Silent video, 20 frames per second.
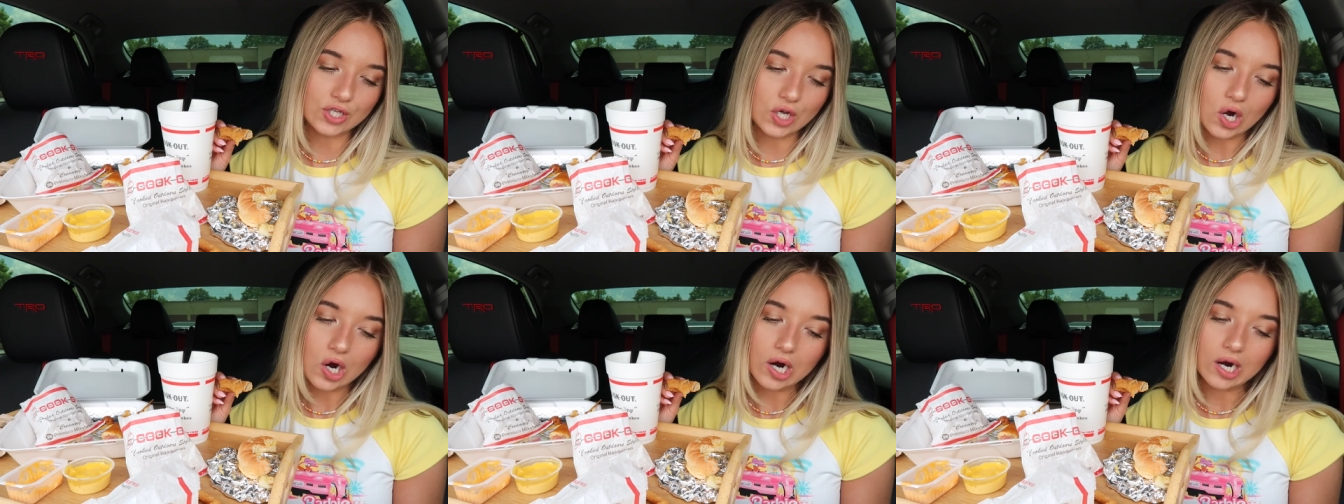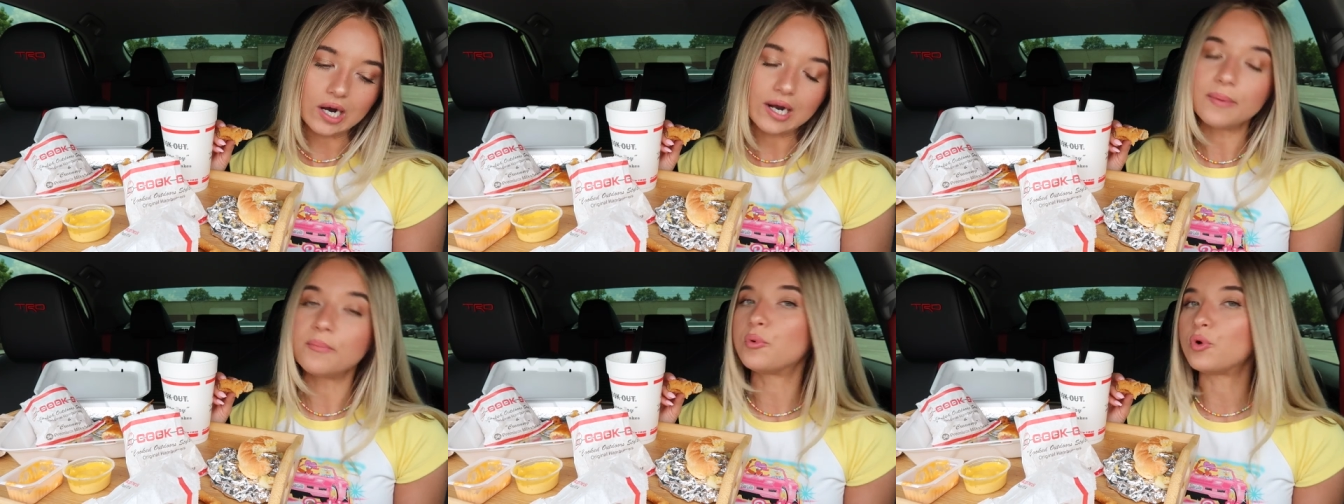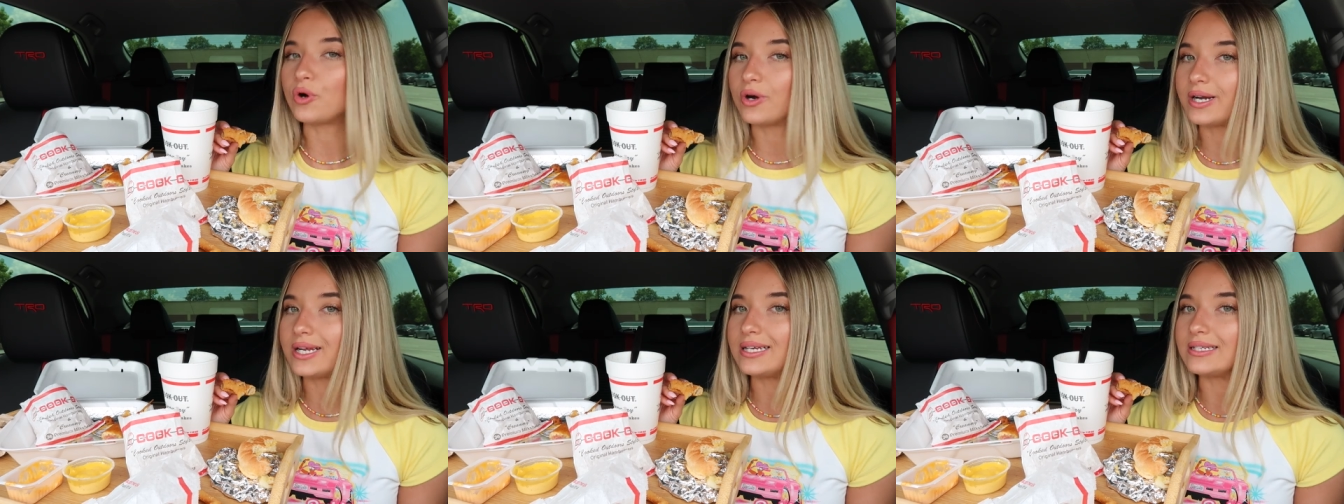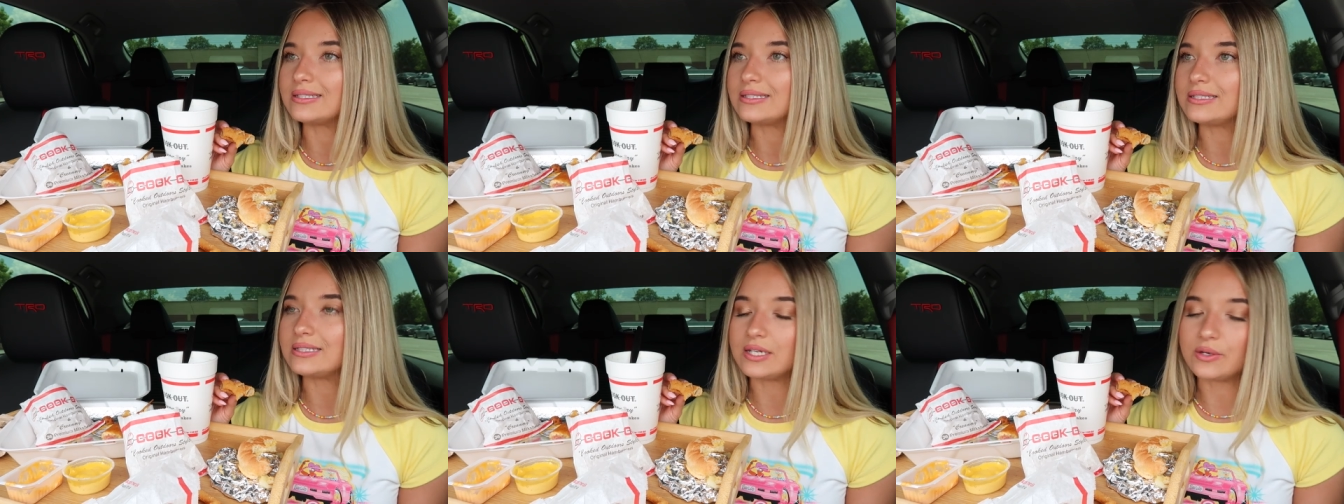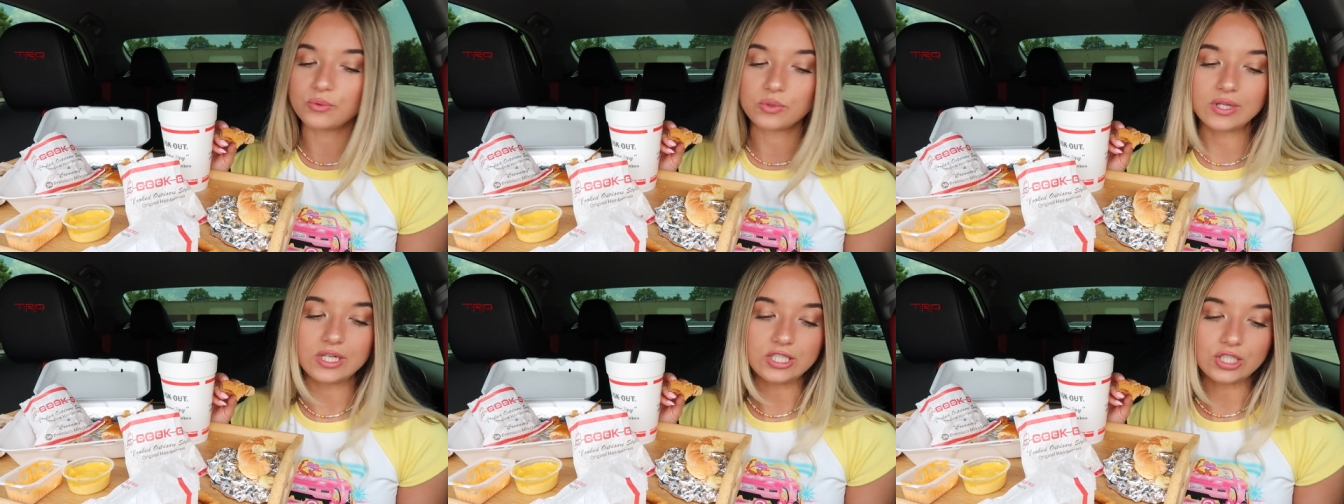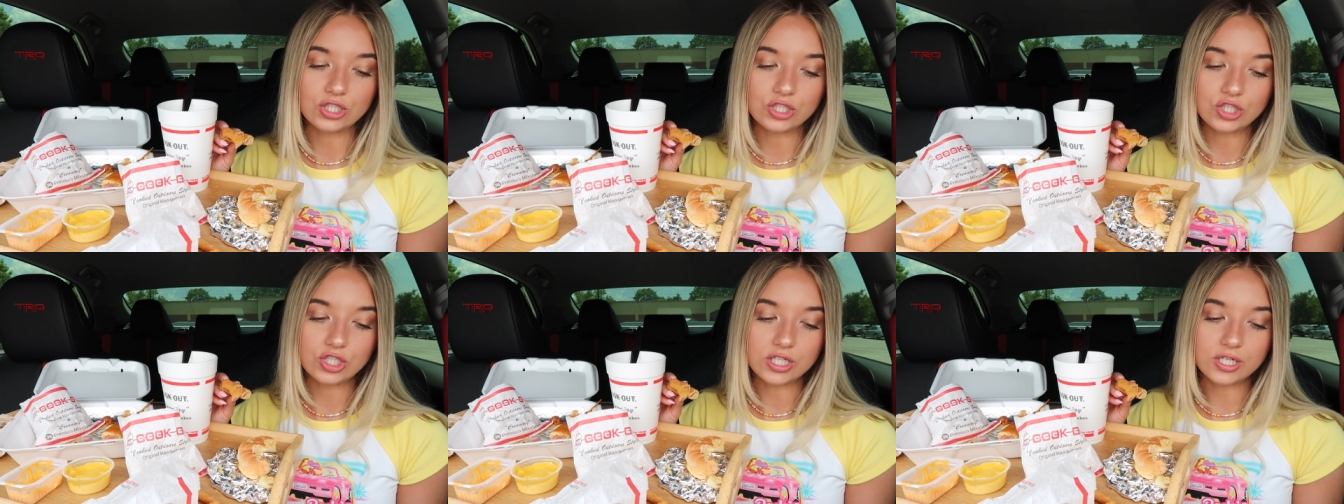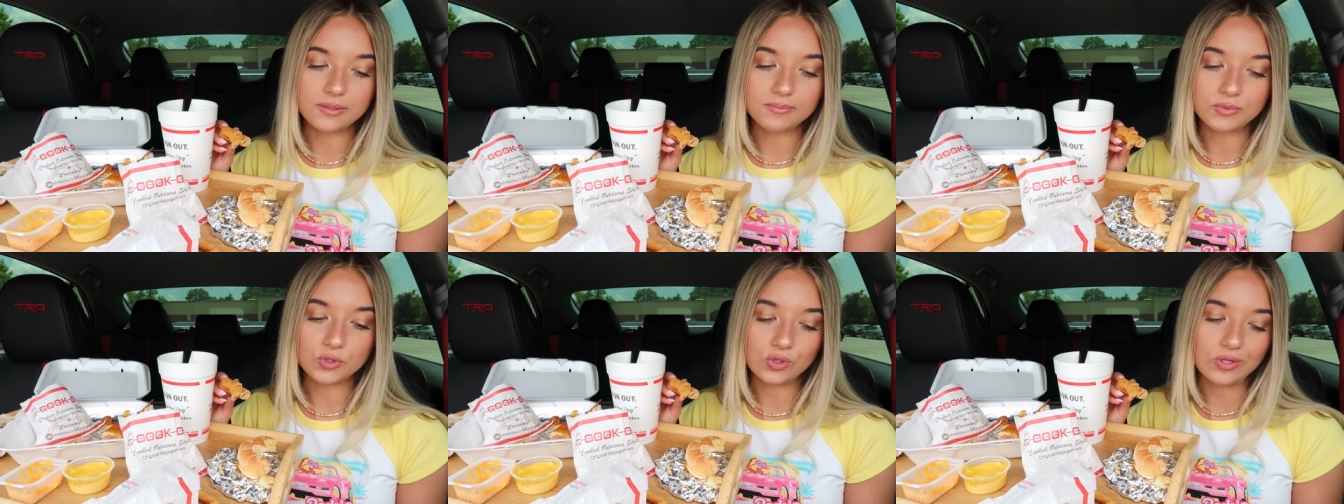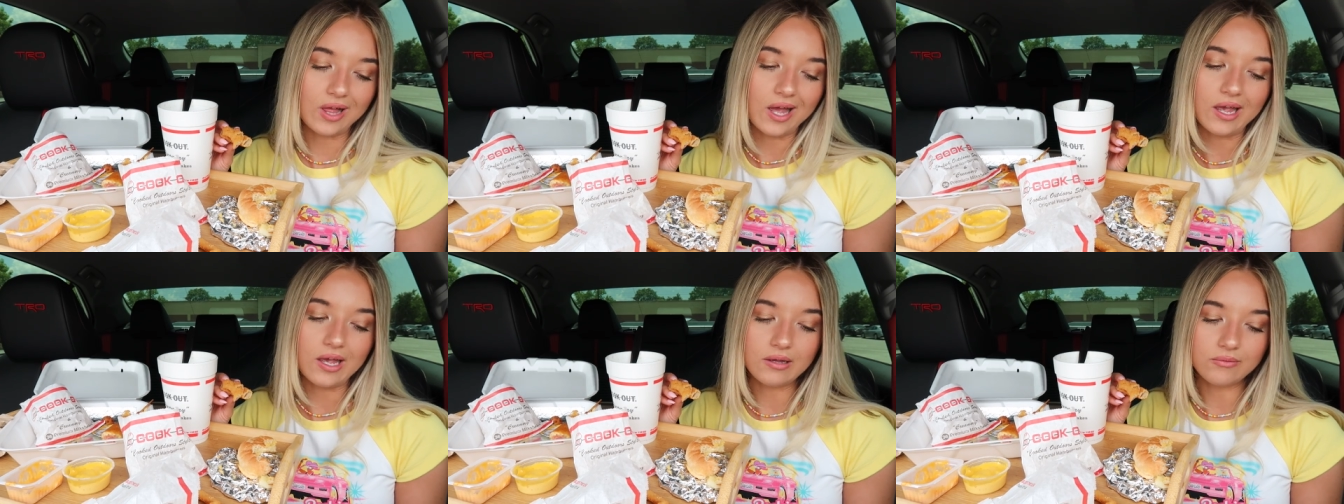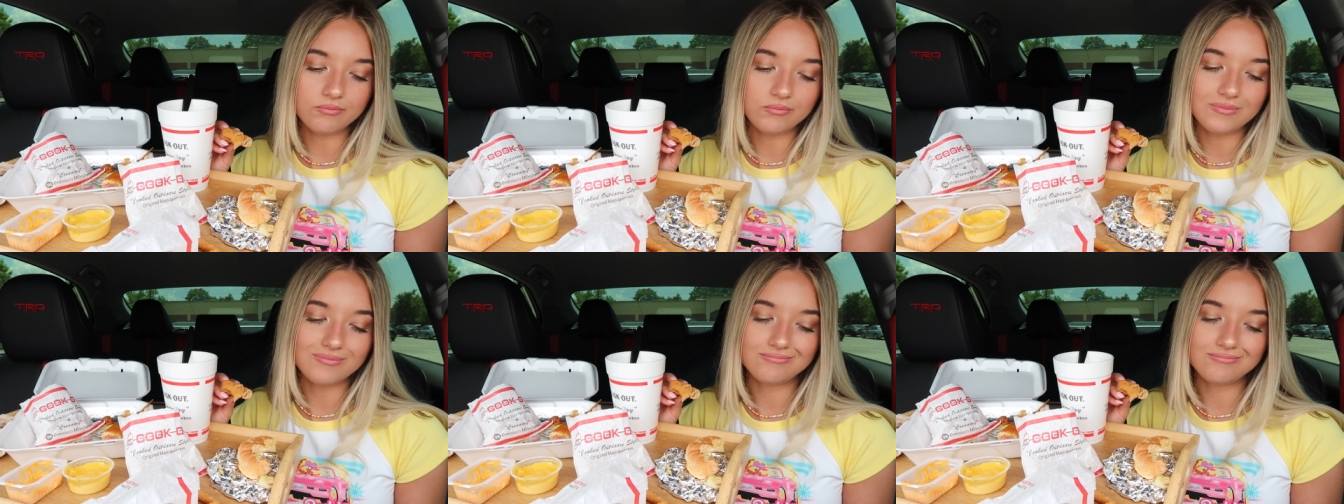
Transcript: are important in relationships, or like,